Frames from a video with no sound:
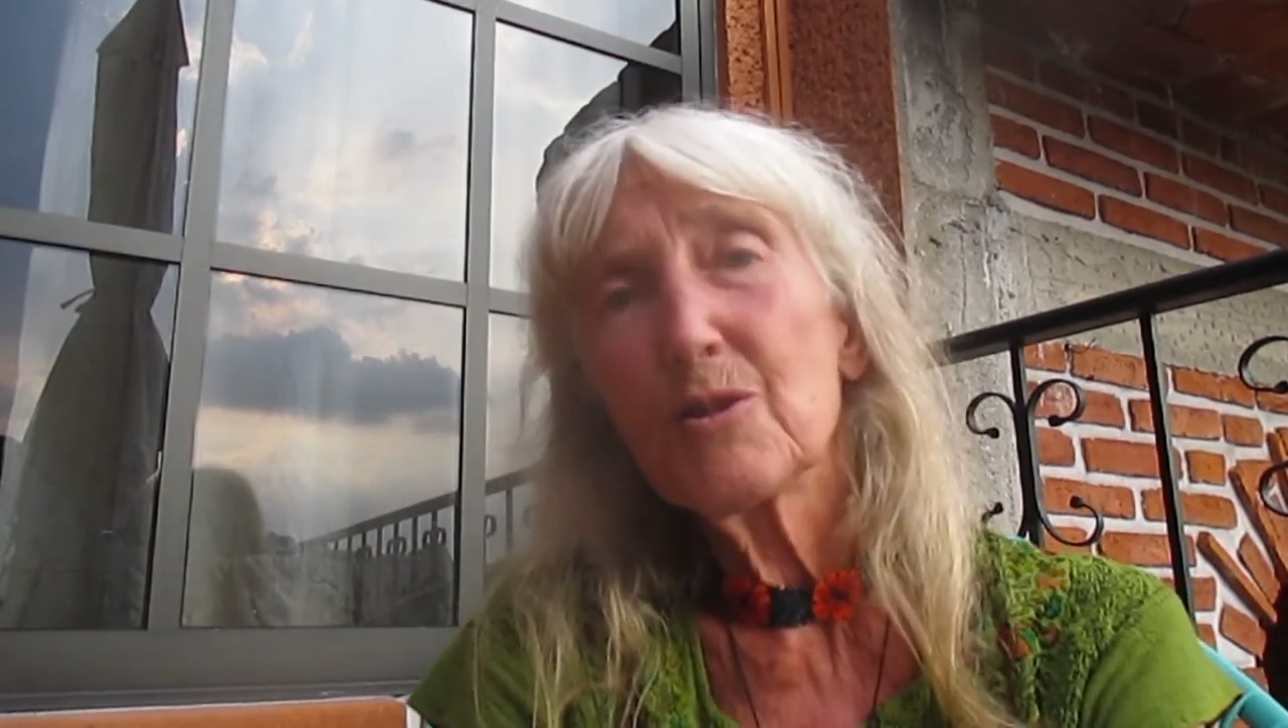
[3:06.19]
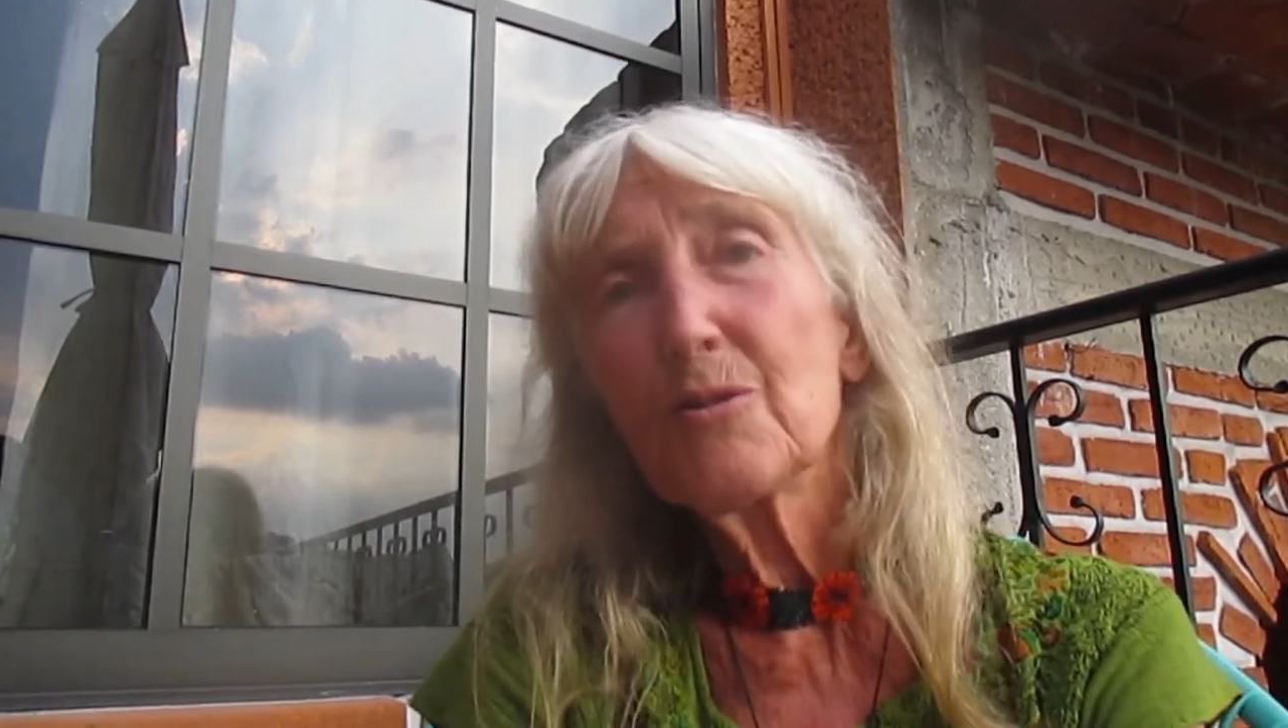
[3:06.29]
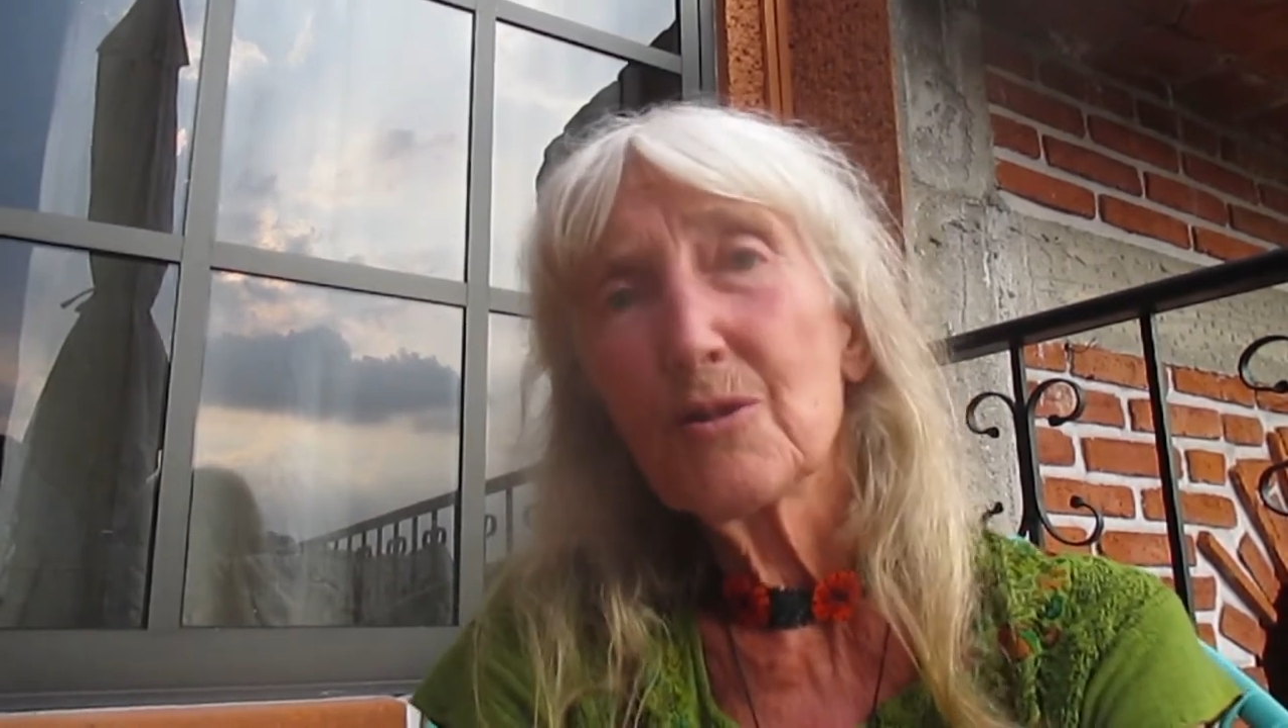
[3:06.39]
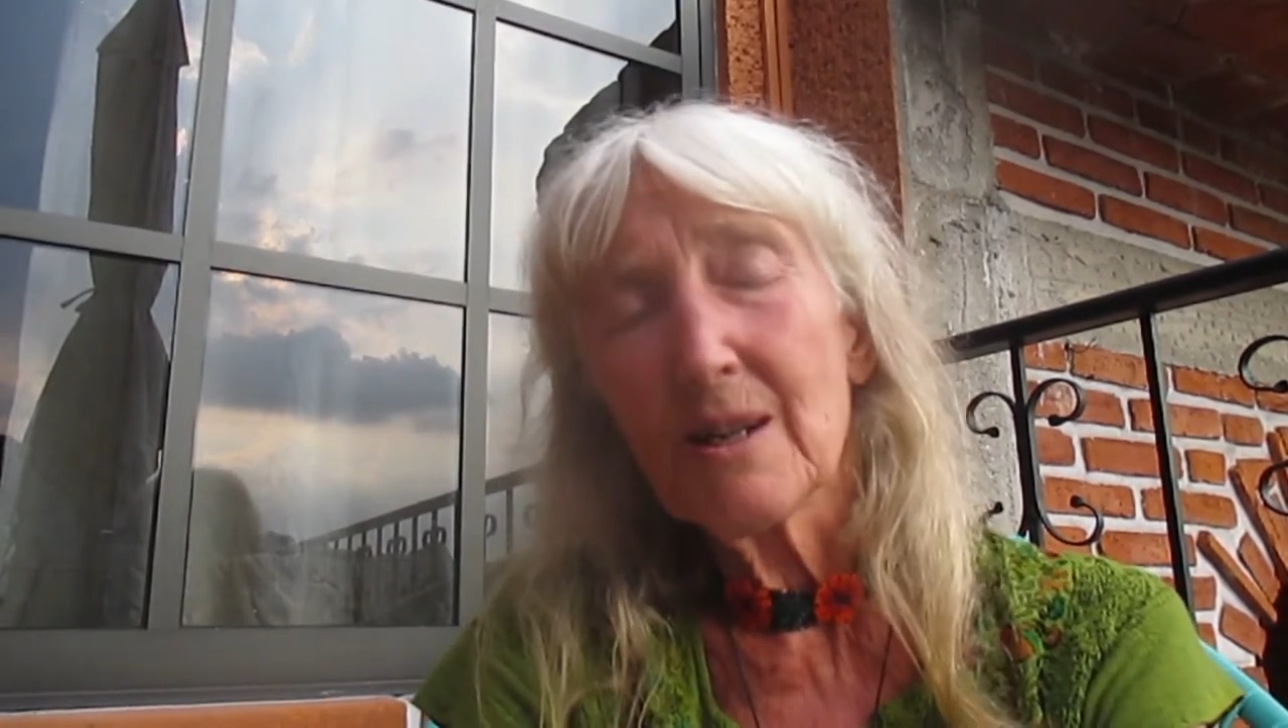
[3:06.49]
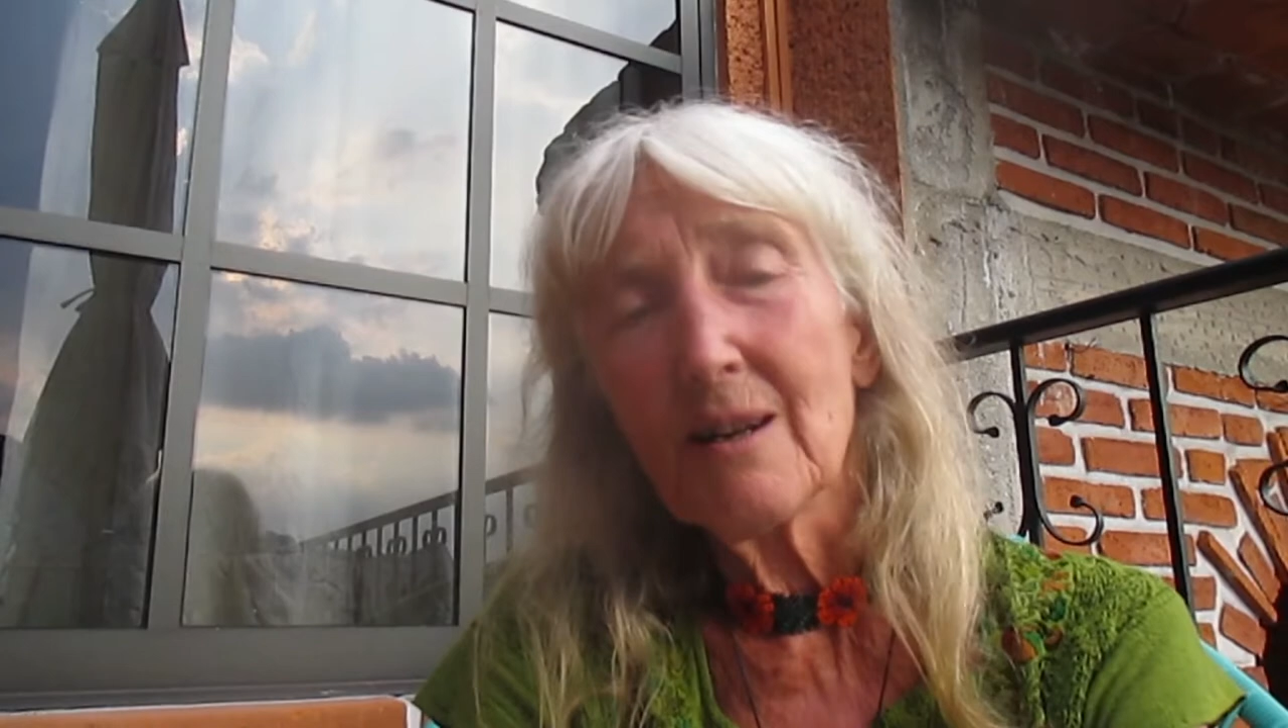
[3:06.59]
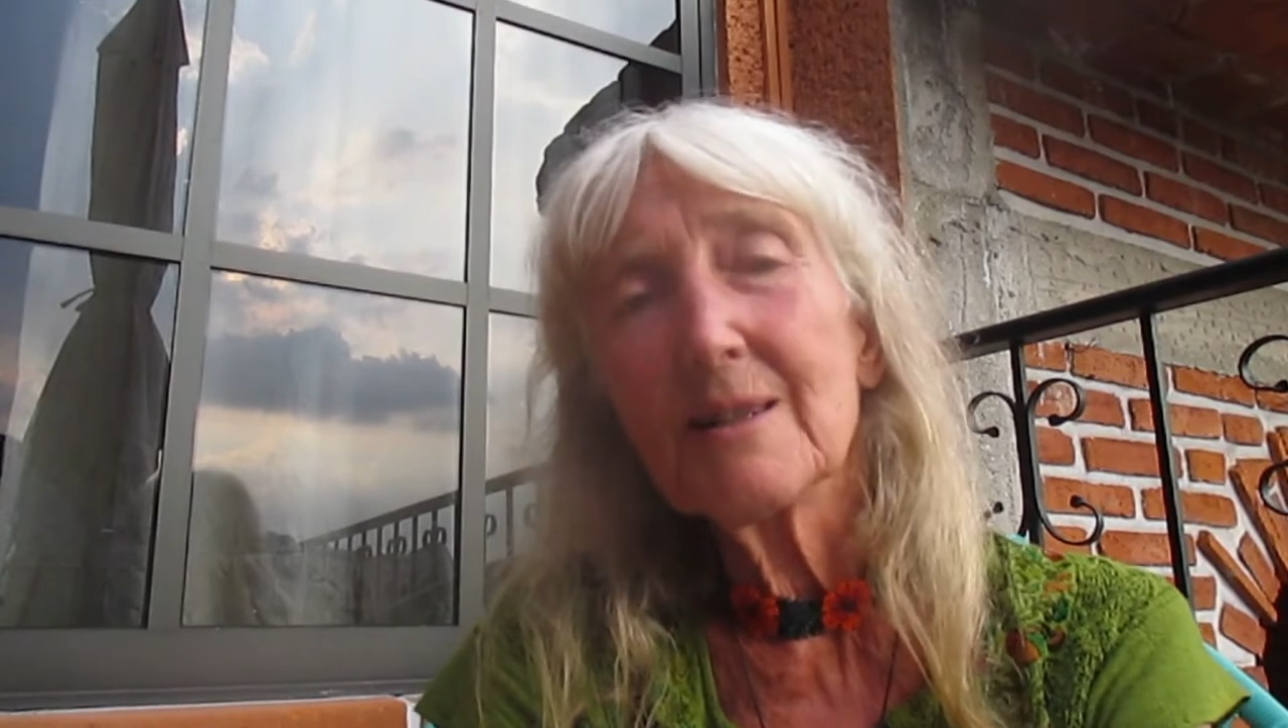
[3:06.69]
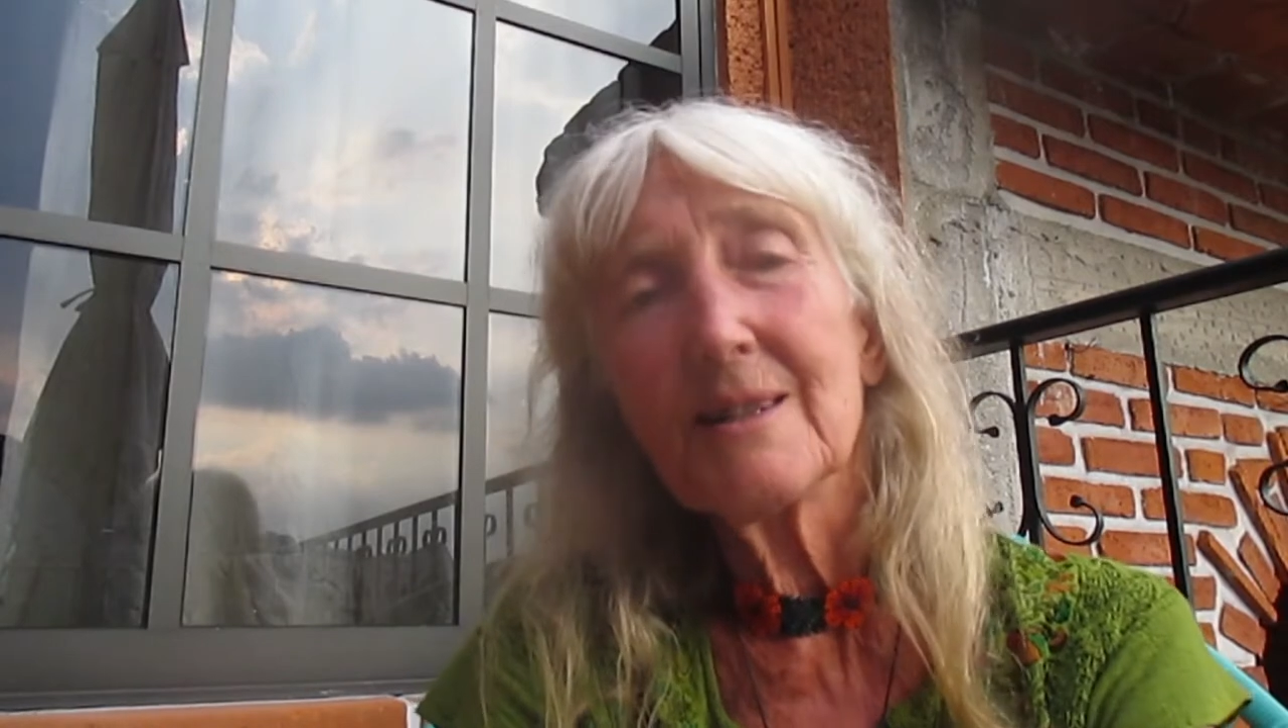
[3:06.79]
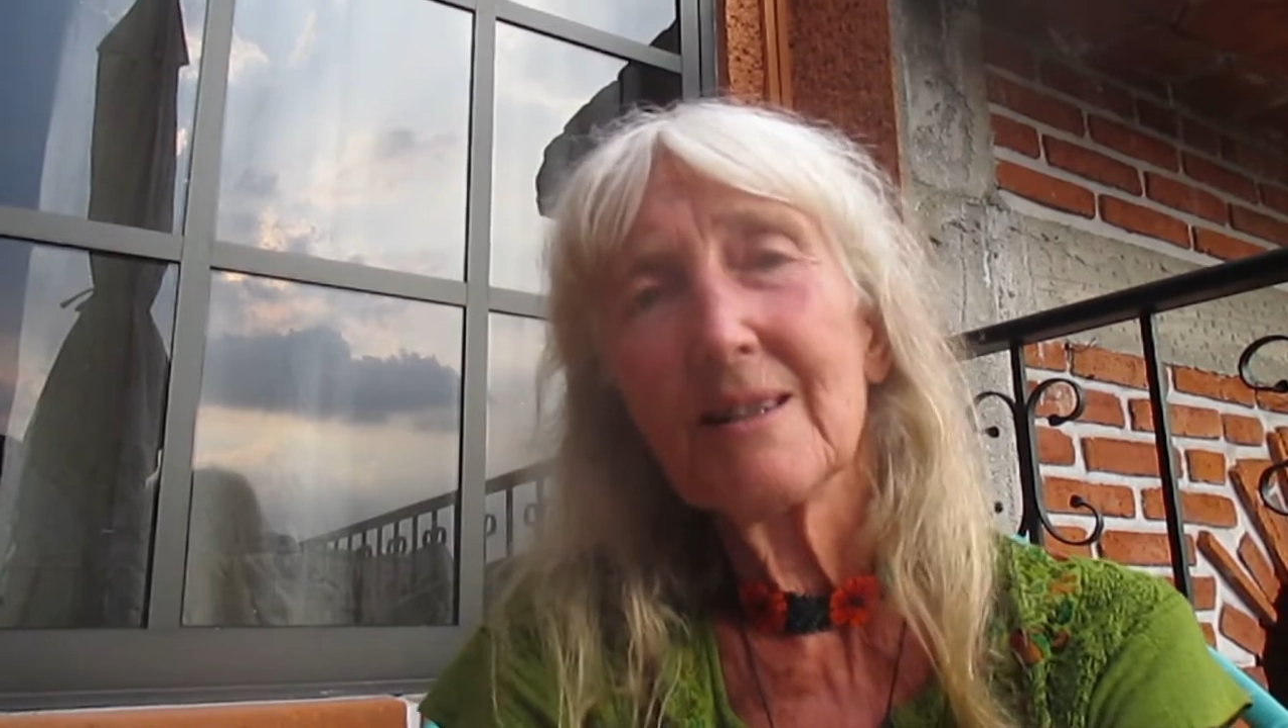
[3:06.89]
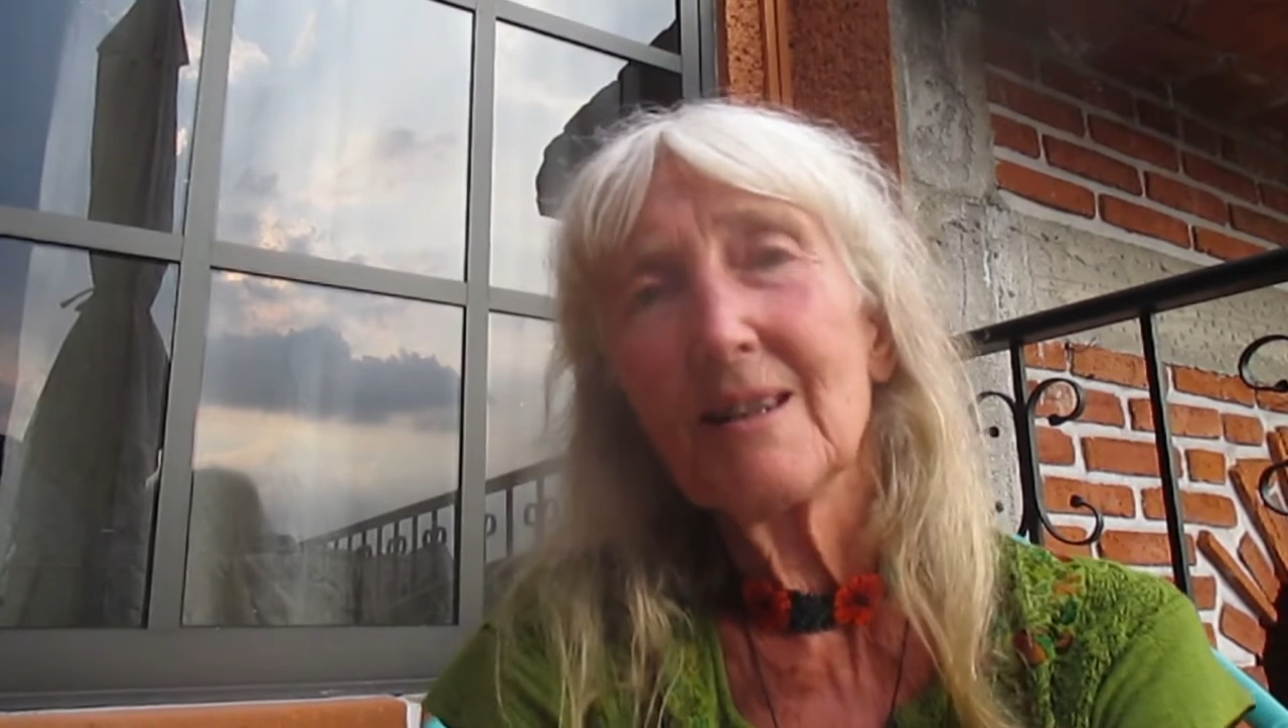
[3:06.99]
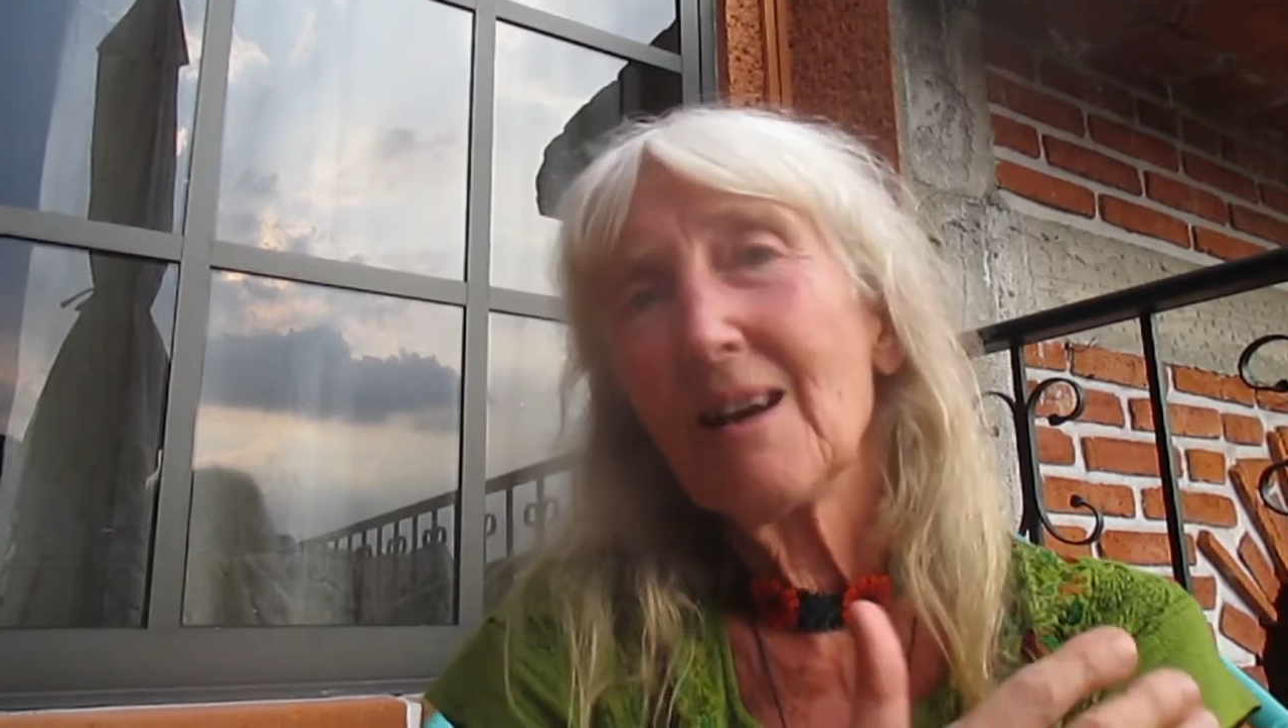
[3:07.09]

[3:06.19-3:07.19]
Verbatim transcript: society